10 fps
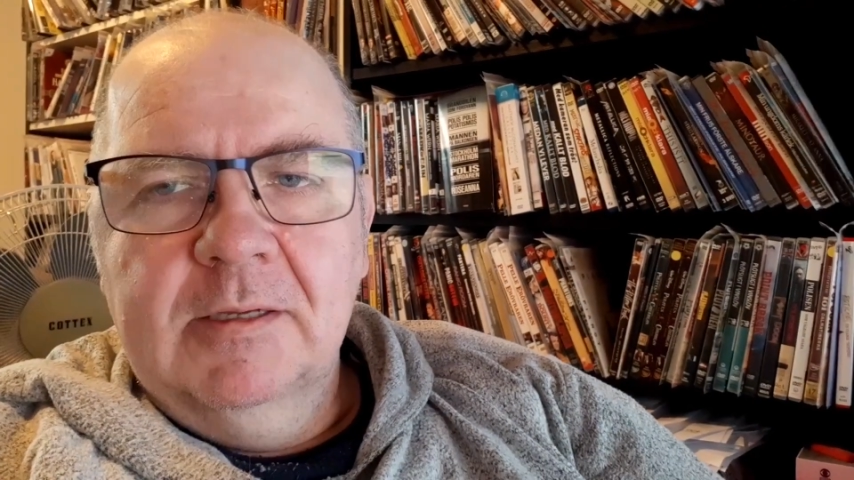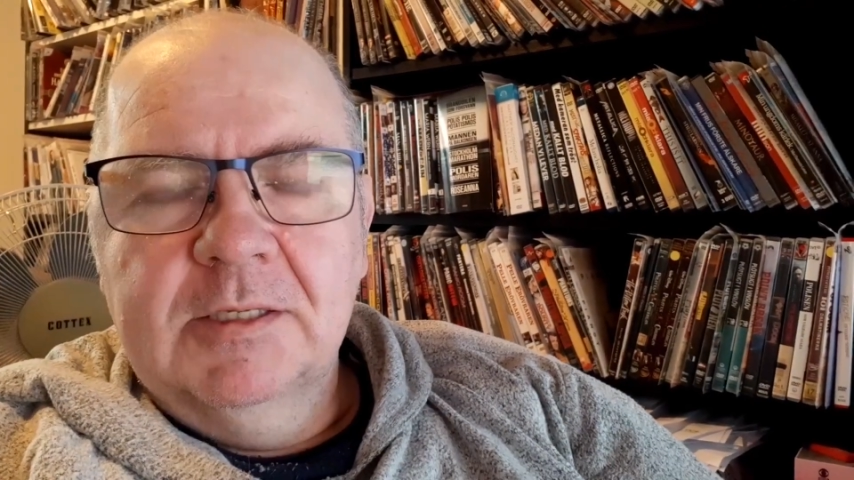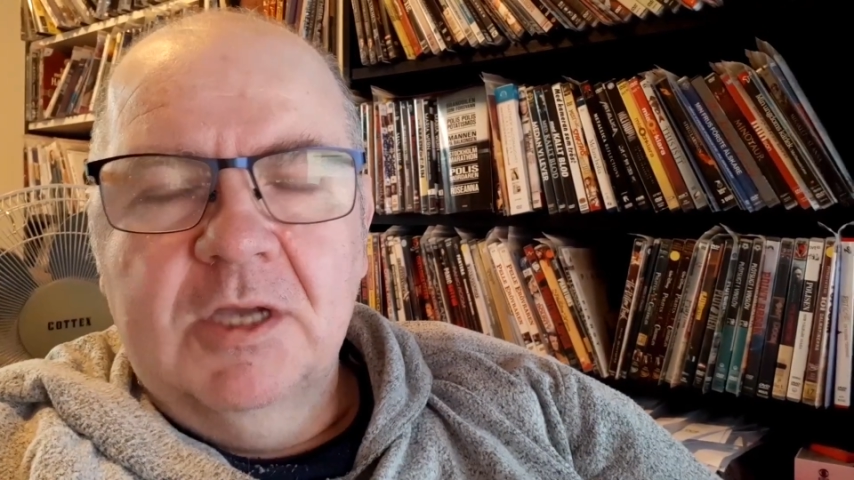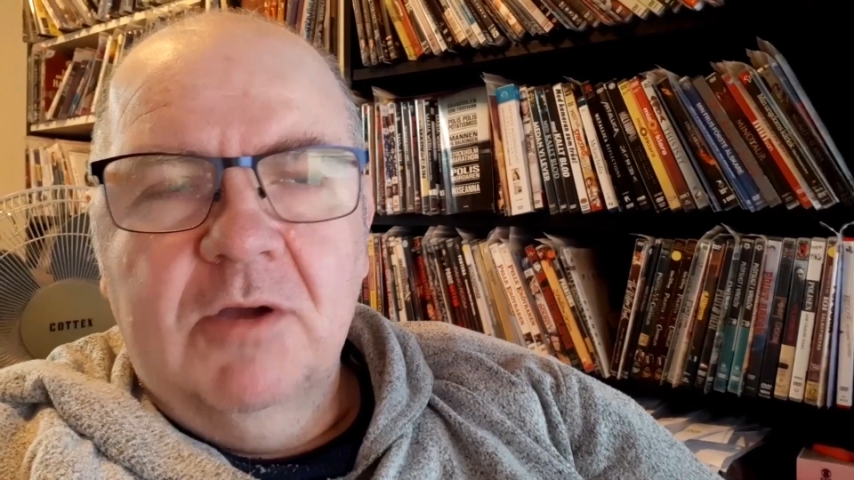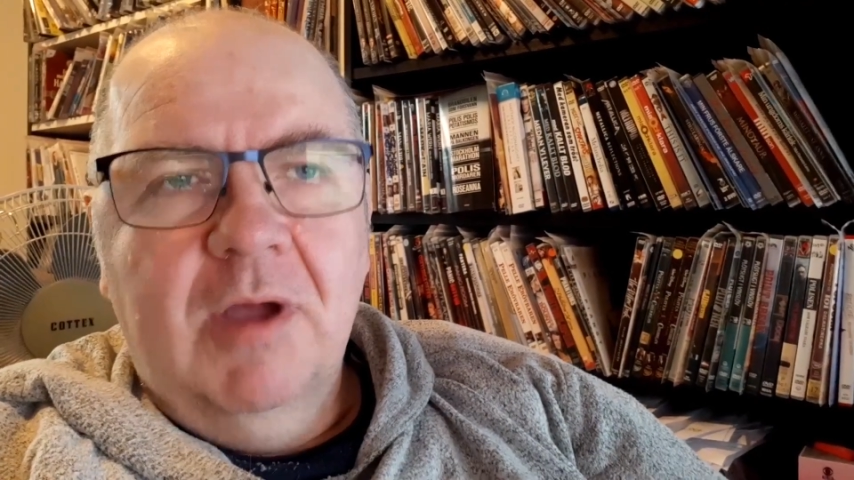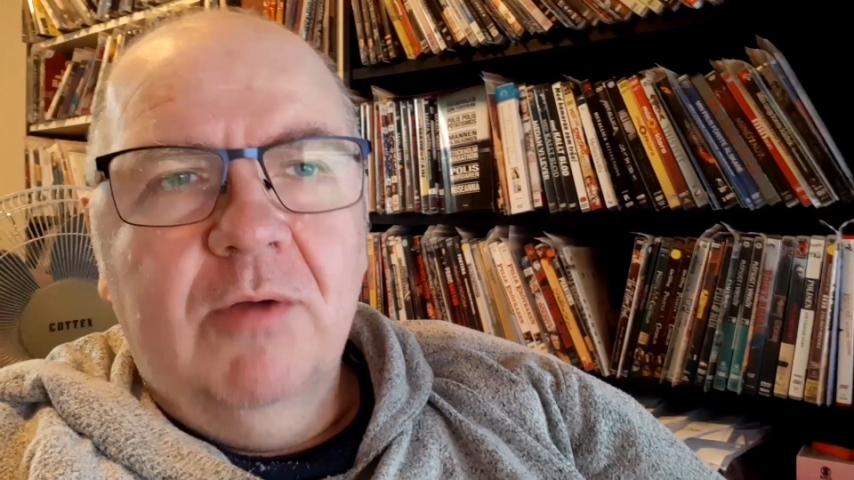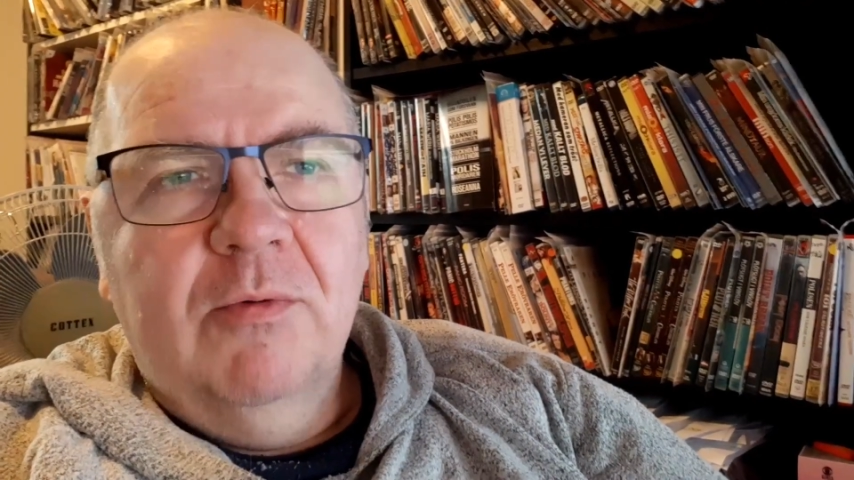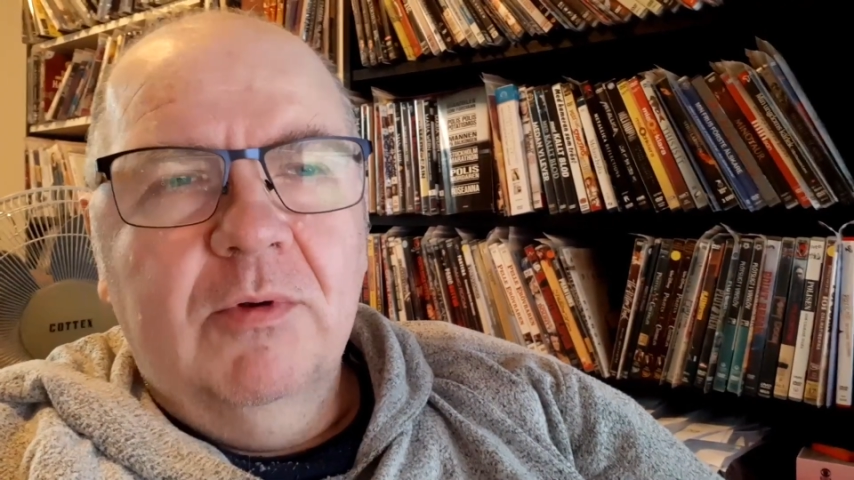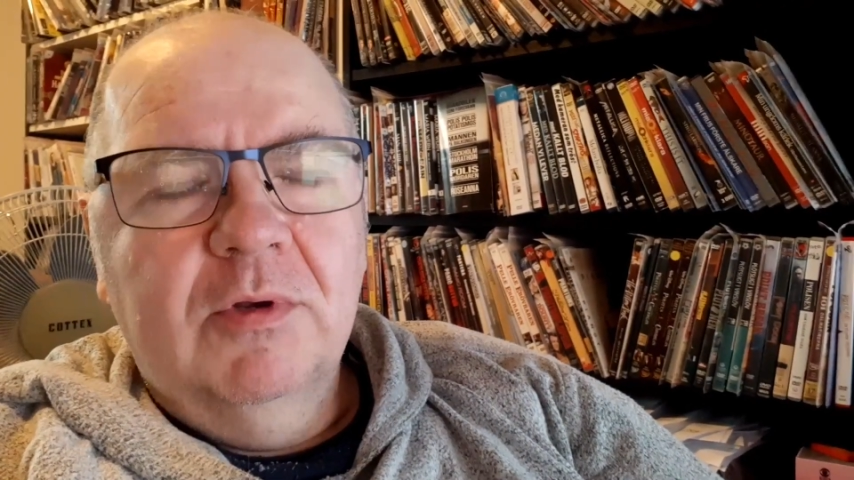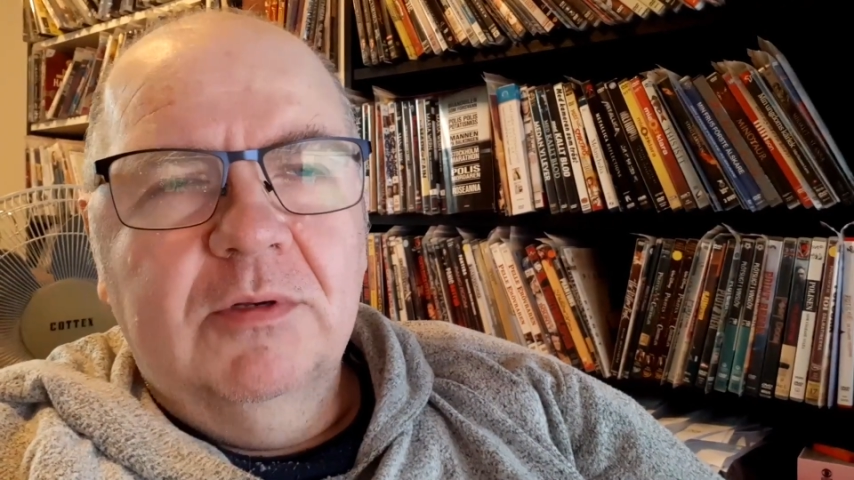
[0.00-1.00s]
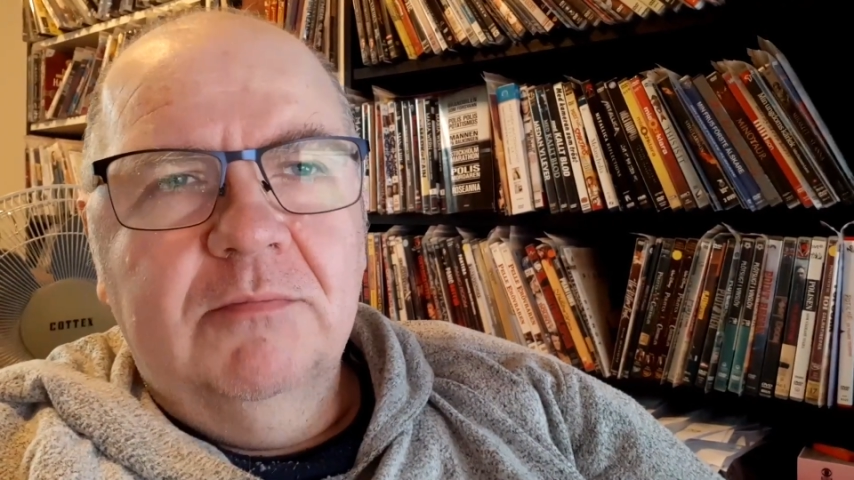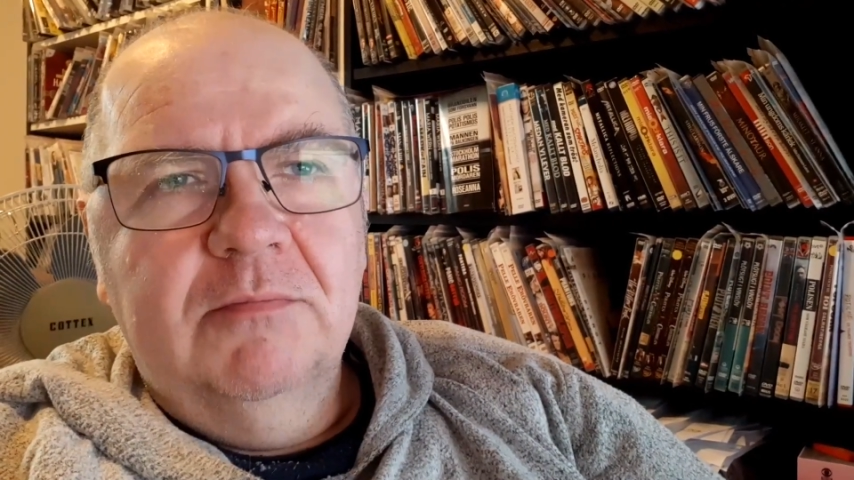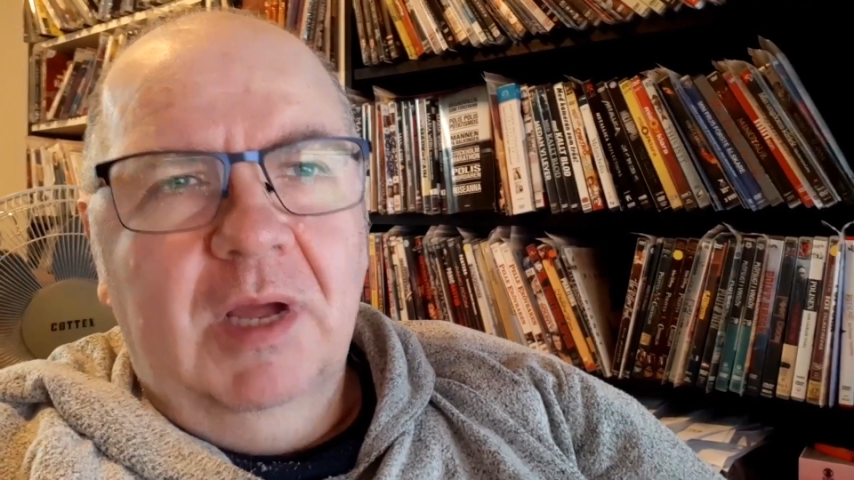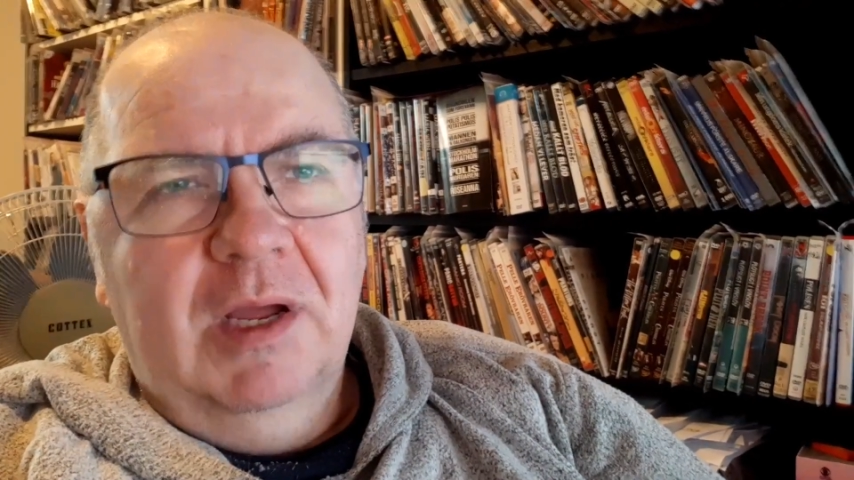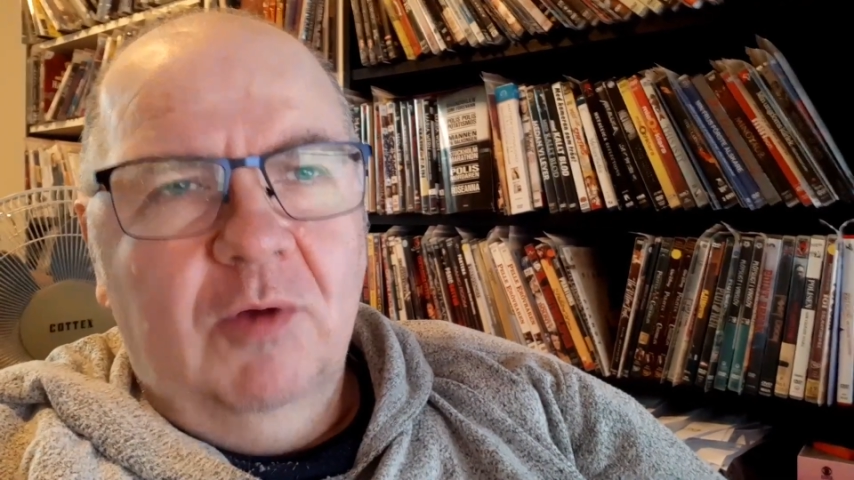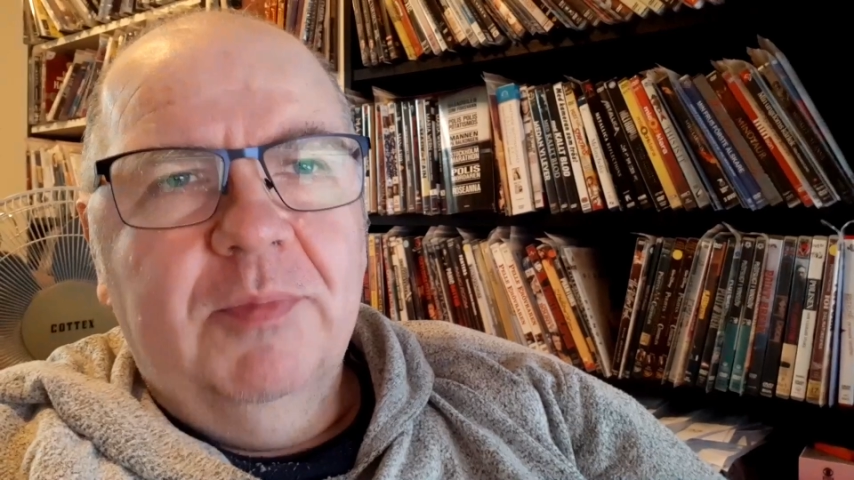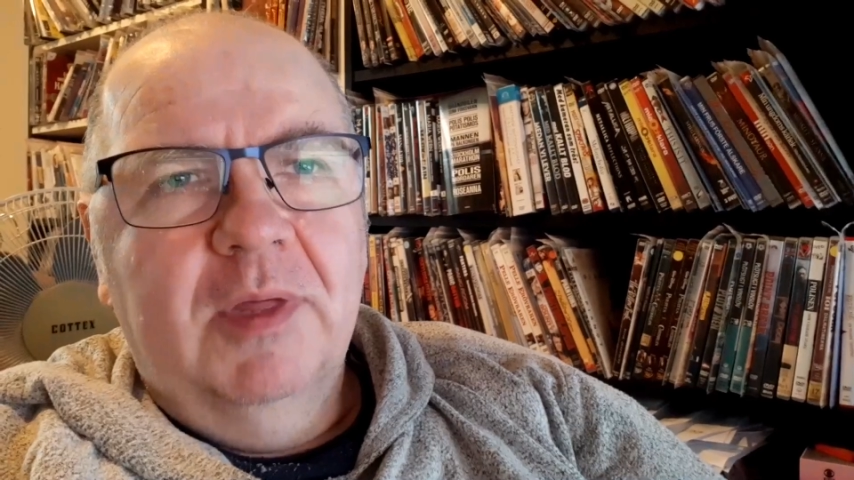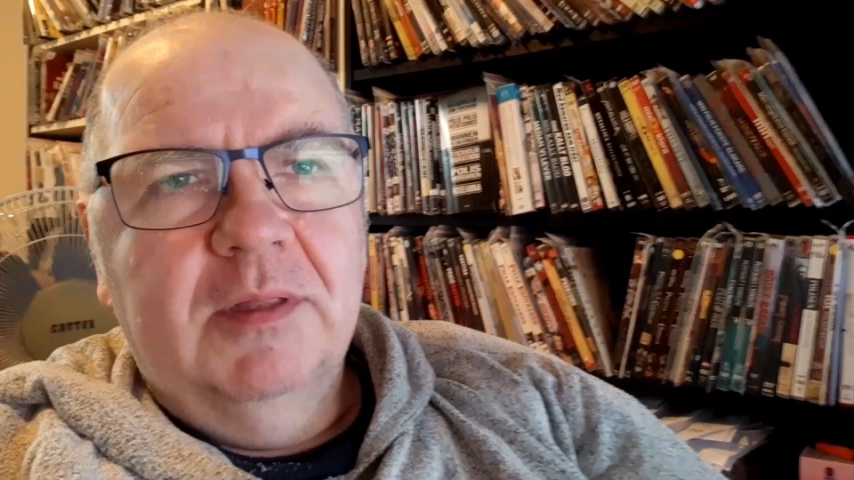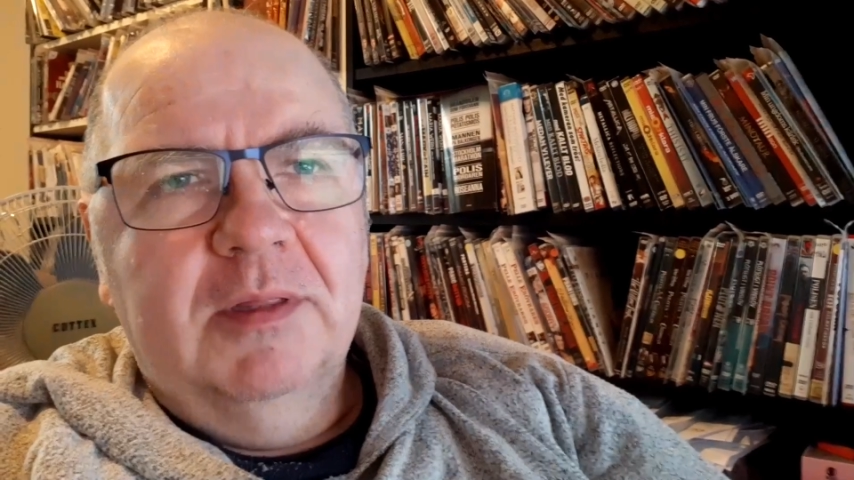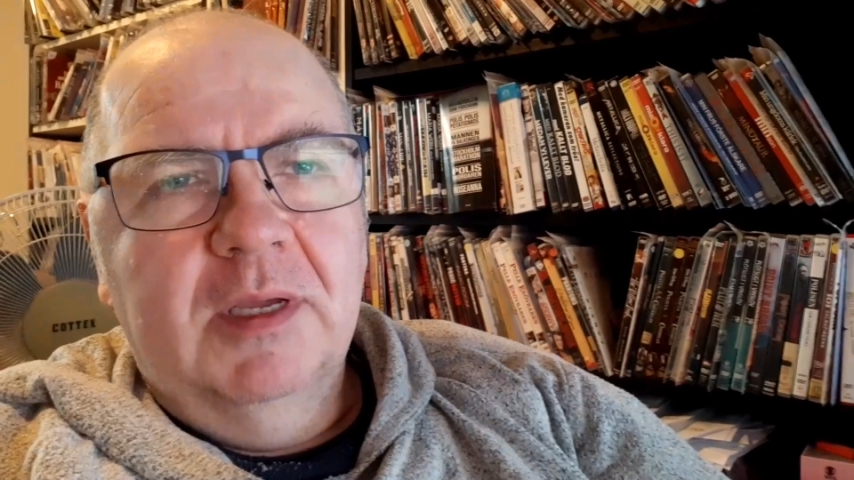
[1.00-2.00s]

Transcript: So I would I hope that